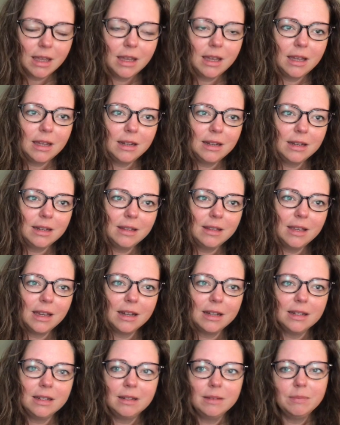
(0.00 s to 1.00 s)
And
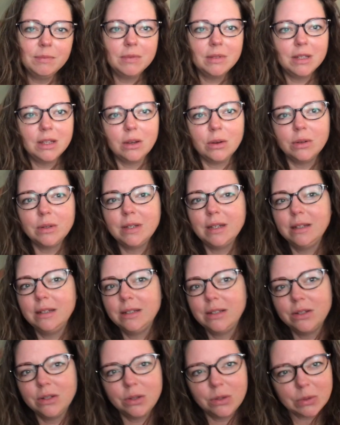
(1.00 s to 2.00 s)
that goes
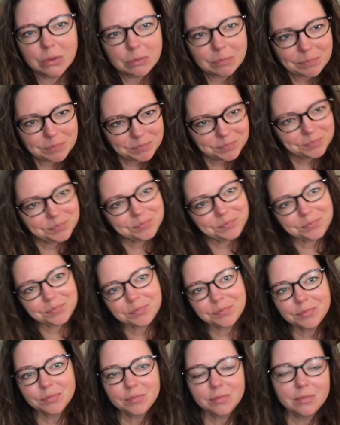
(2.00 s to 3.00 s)
into
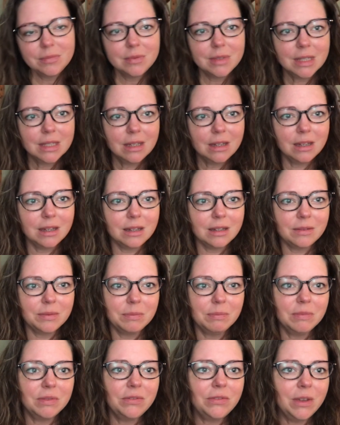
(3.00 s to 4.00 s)

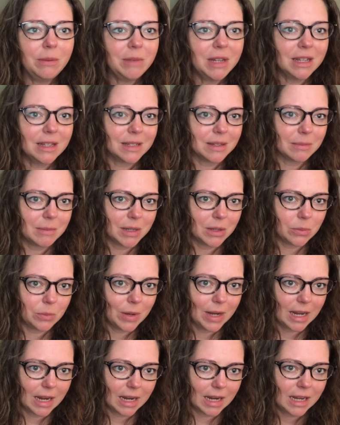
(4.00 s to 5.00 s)
feminism in a
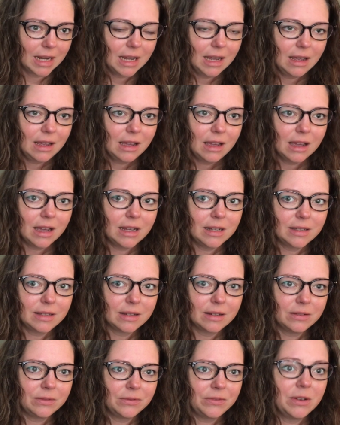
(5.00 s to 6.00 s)
way,
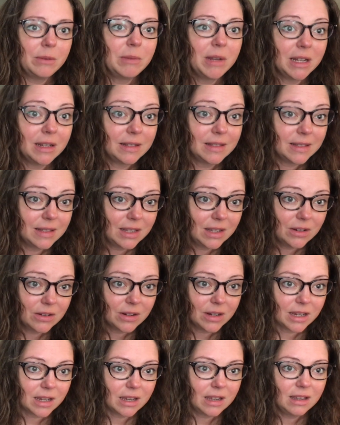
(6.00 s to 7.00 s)
as a feminist
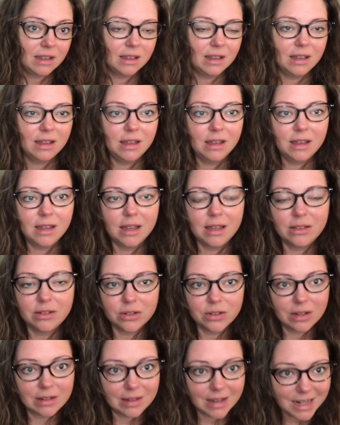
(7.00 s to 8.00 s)
theory.
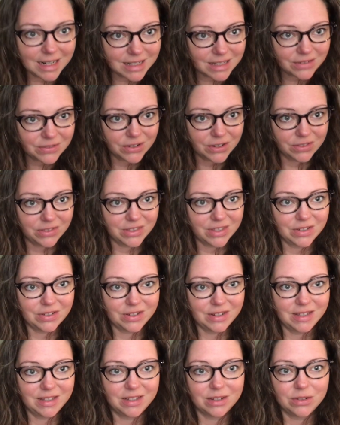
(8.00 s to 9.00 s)
There's a lot of different theories.